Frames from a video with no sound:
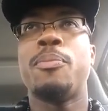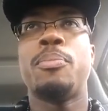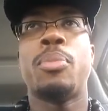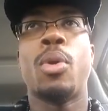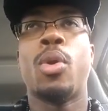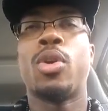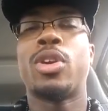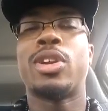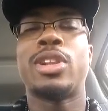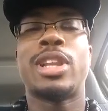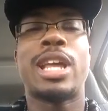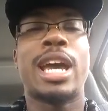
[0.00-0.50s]

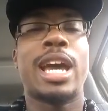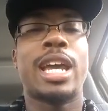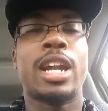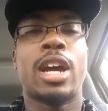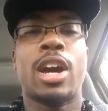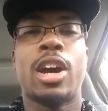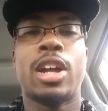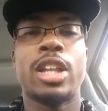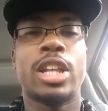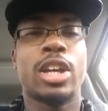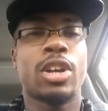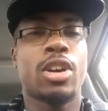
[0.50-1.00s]
borderline
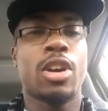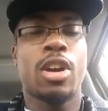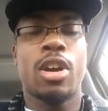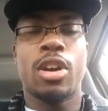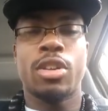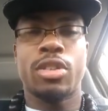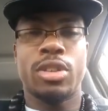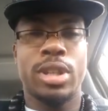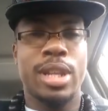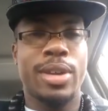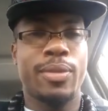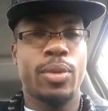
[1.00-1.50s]

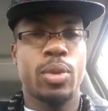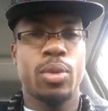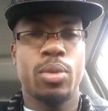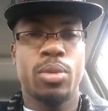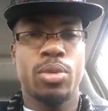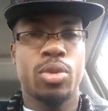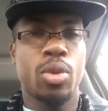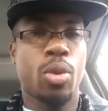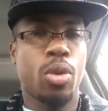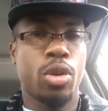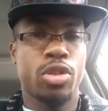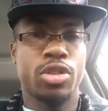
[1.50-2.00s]
Holocaust level
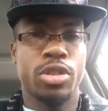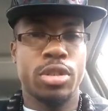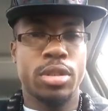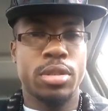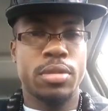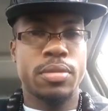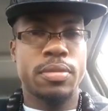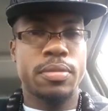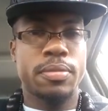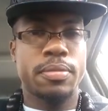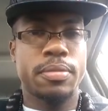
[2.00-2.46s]
torture.